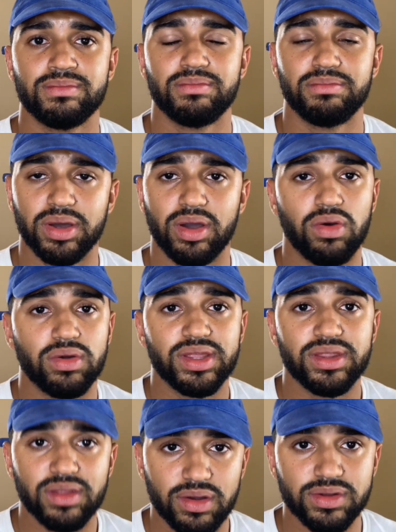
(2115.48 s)
But only
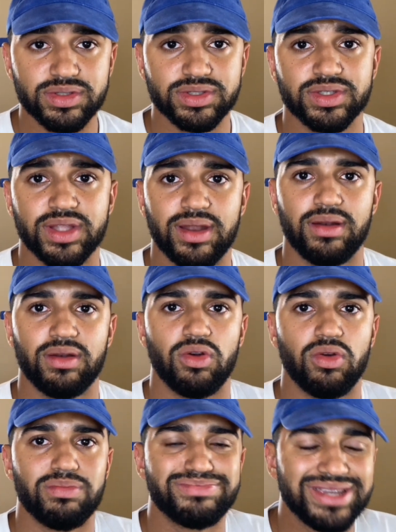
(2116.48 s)
those that are
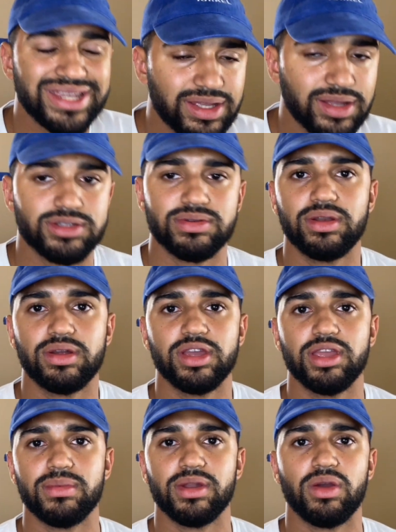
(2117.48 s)
obedient to
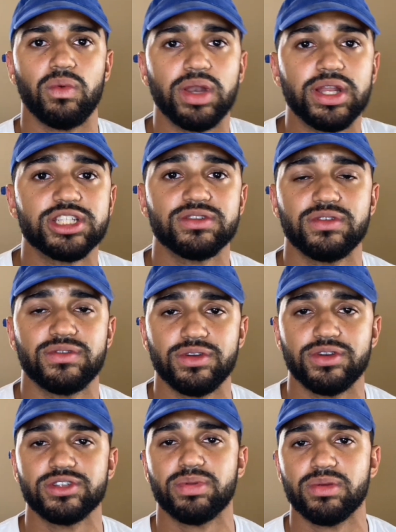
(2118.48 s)
Elohim and are willing to fulfill
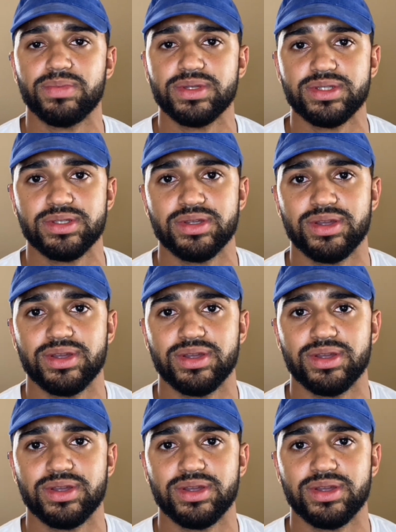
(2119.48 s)
his purpose